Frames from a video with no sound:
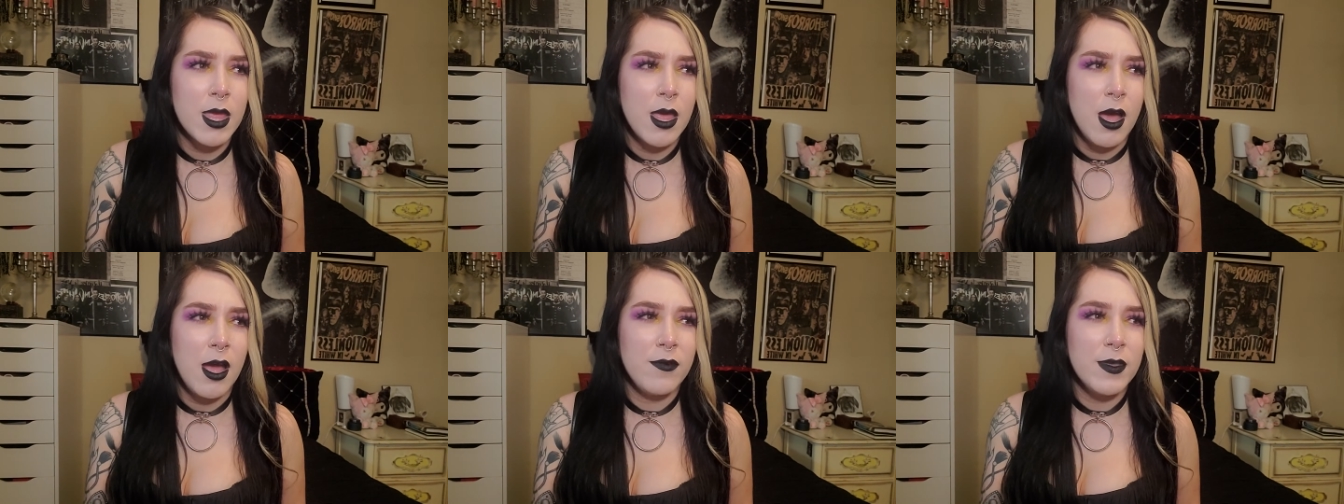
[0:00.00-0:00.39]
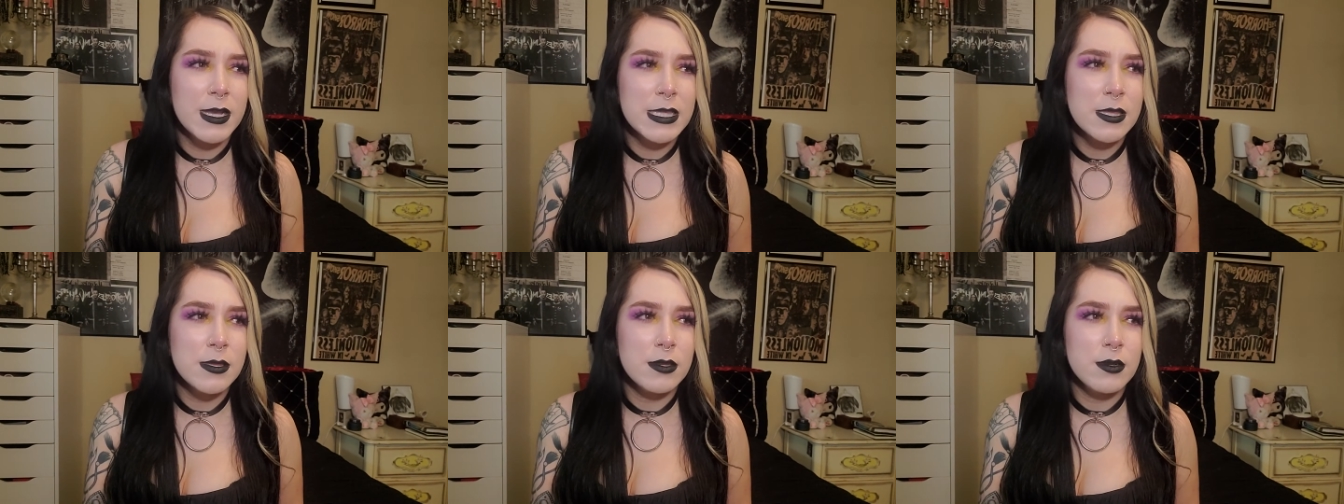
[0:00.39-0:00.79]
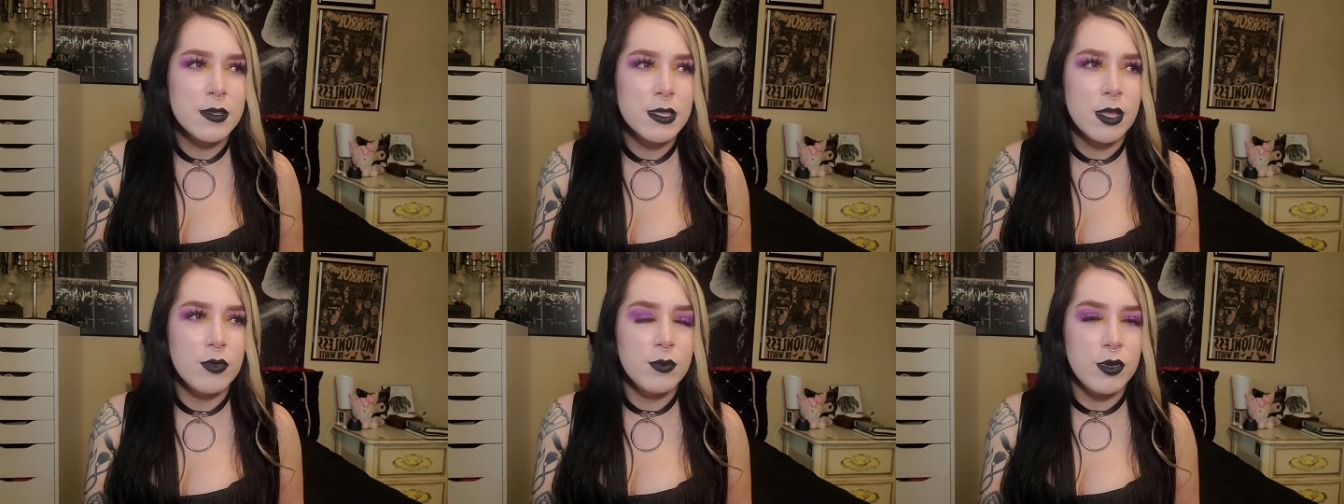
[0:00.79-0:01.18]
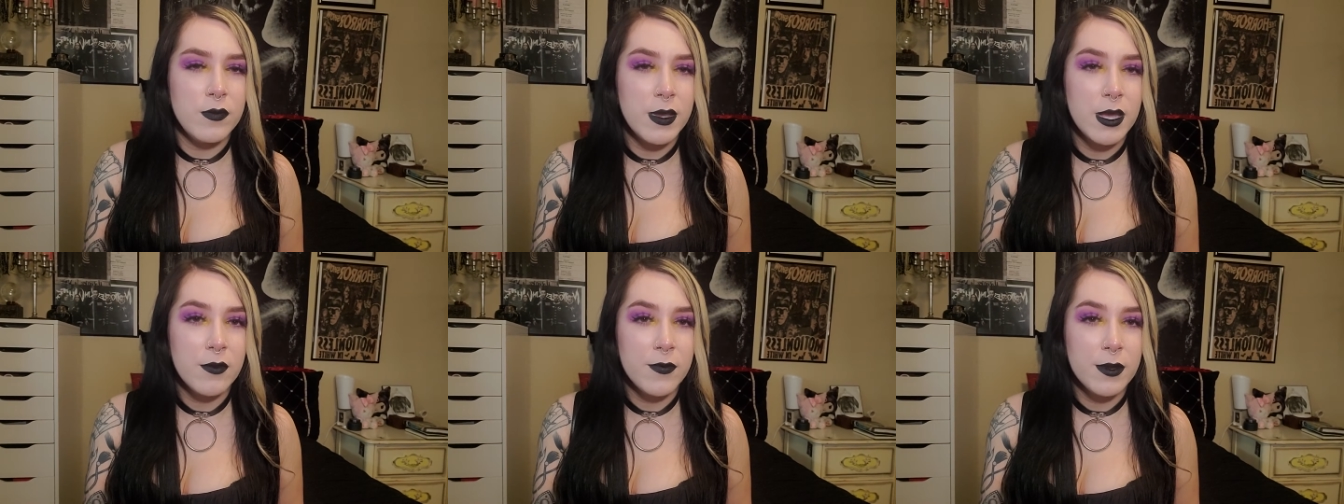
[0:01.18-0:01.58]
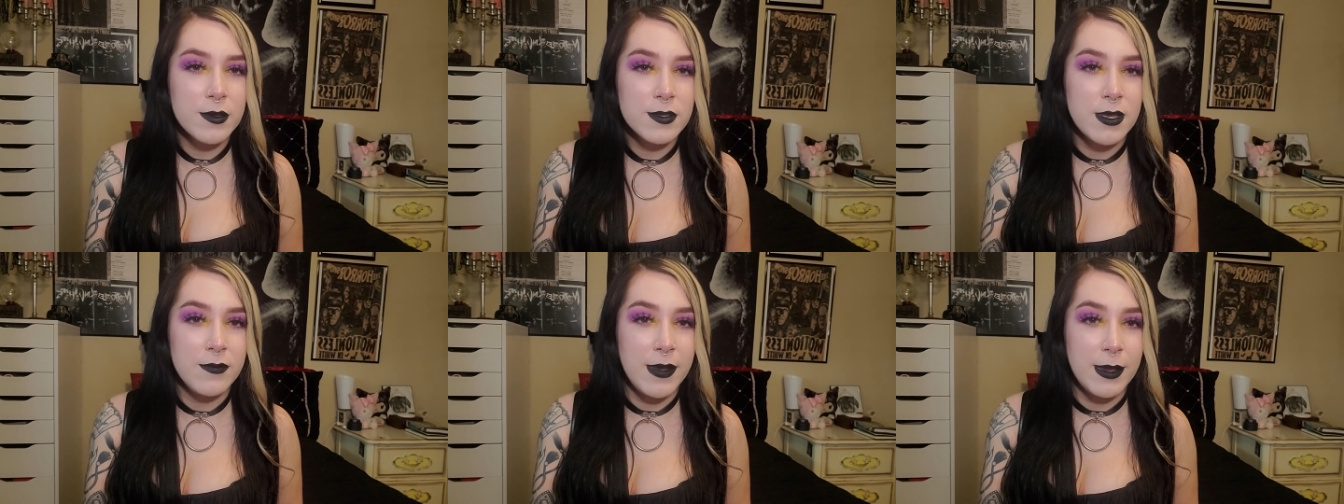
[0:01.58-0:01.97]
I feel like it's a little slow moving at
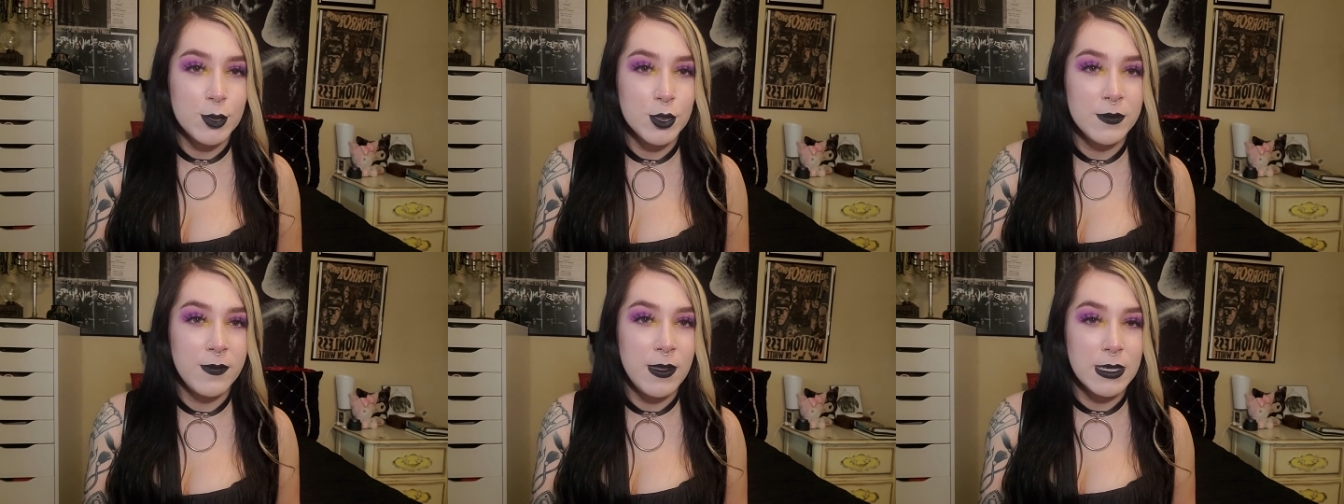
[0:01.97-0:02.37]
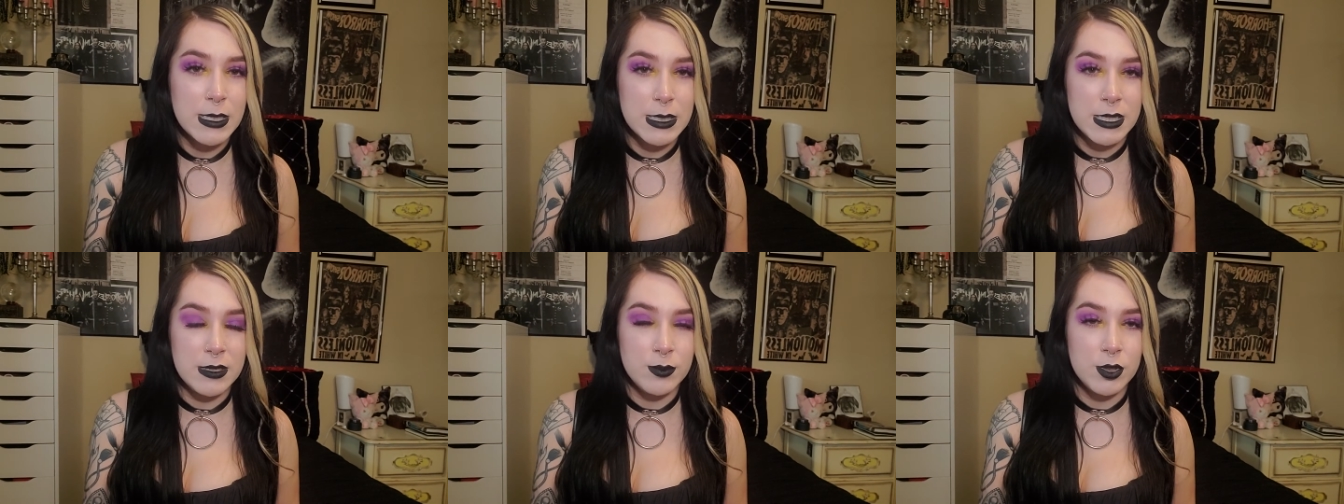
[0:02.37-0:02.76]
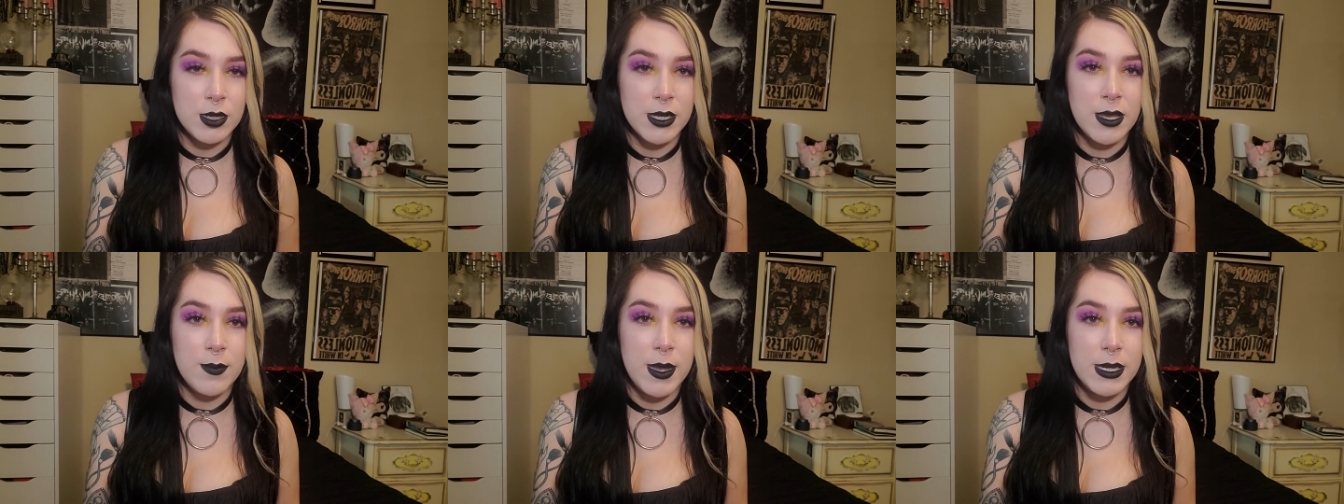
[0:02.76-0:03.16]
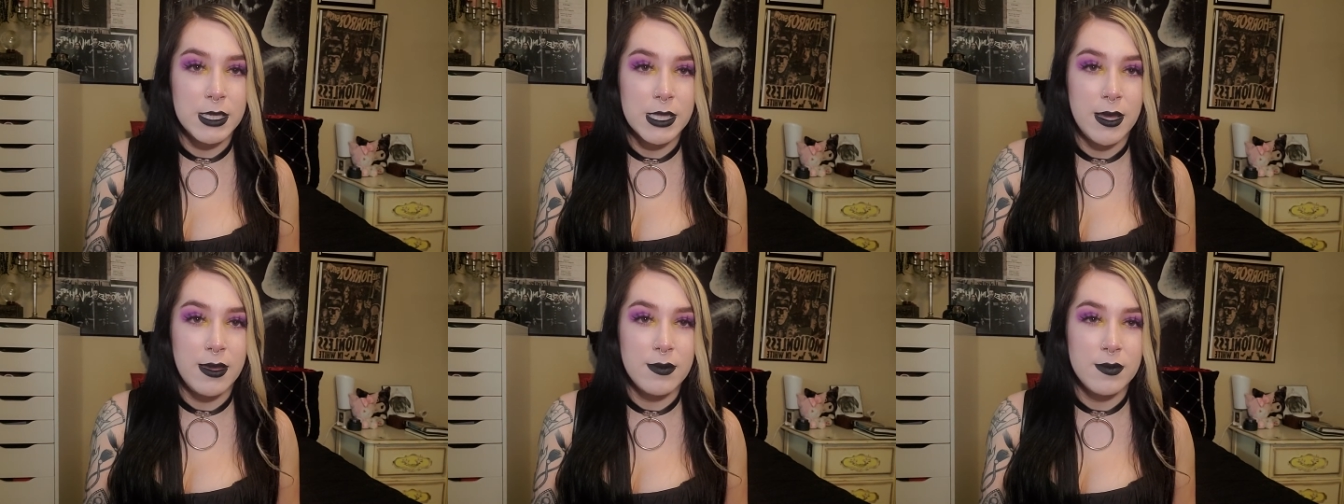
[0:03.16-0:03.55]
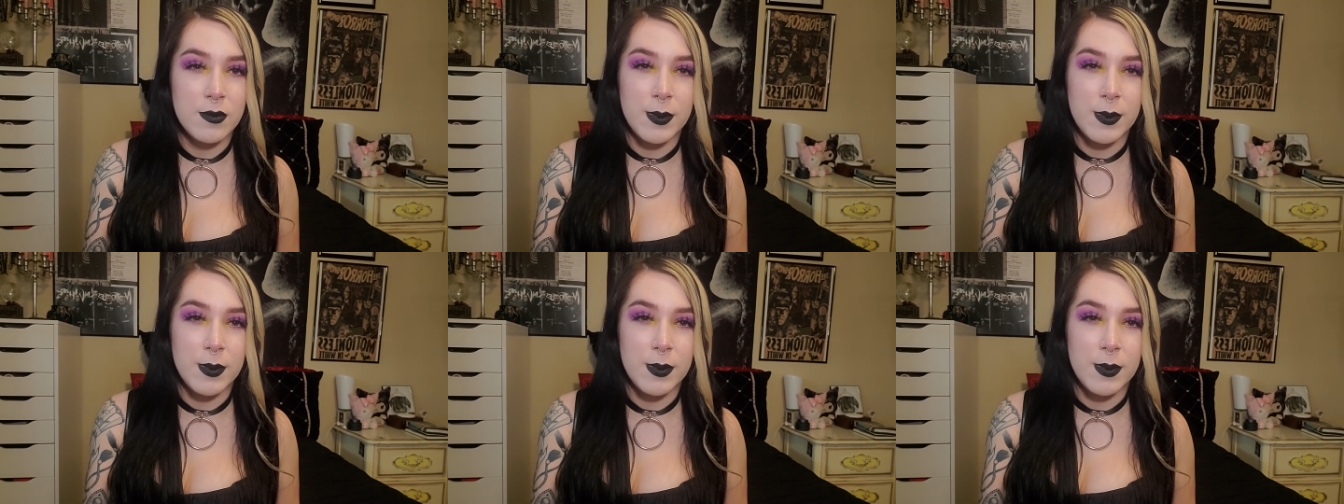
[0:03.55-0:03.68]
first. I've actually fallen asleep during it many times,